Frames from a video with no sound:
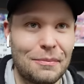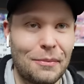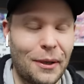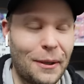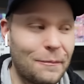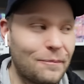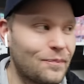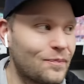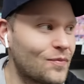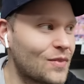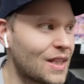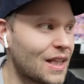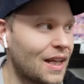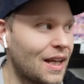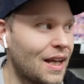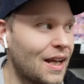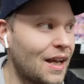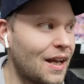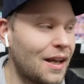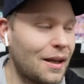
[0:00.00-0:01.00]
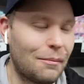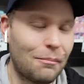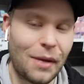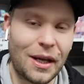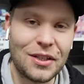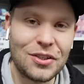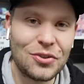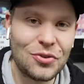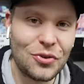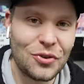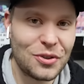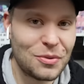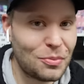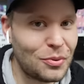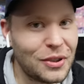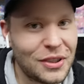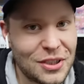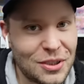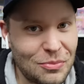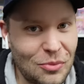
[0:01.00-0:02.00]
But my store is
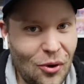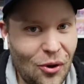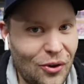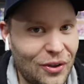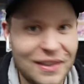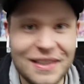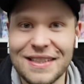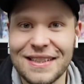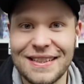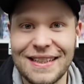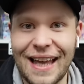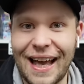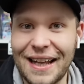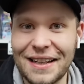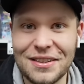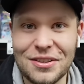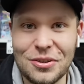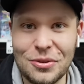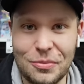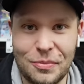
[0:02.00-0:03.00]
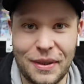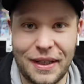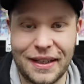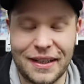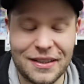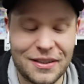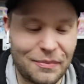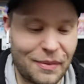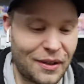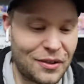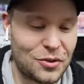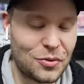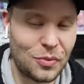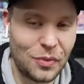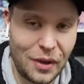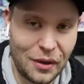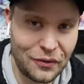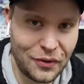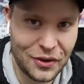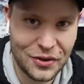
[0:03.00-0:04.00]
pretty small. It's not too big. It's about
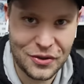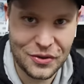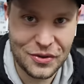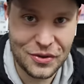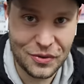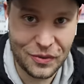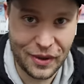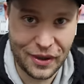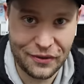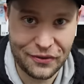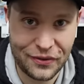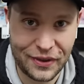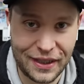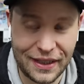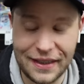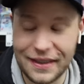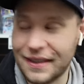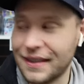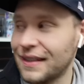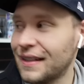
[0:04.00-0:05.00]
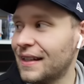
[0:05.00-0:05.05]
1,200 square feet.